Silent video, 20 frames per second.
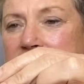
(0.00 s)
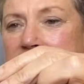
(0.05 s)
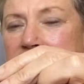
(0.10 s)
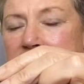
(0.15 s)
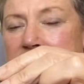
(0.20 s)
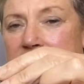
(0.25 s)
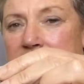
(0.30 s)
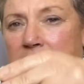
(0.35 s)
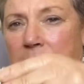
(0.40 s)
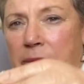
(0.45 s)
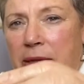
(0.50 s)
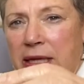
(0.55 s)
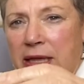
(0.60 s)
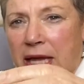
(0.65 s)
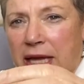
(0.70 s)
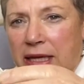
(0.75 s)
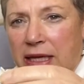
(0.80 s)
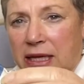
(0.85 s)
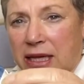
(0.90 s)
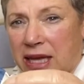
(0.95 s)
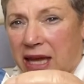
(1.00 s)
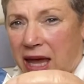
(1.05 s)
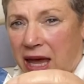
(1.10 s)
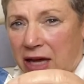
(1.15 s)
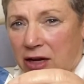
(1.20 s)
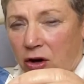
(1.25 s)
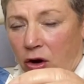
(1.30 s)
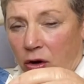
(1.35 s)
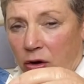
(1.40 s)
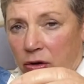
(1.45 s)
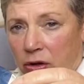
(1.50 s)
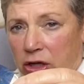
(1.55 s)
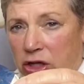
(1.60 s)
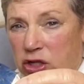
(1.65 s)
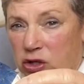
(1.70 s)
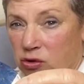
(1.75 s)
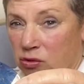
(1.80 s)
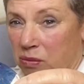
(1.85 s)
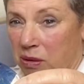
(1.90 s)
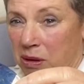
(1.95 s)
that something like a cad
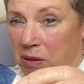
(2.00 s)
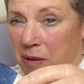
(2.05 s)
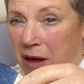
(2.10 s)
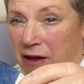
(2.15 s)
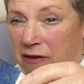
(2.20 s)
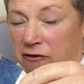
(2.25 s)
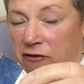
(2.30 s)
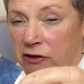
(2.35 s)
orange will be about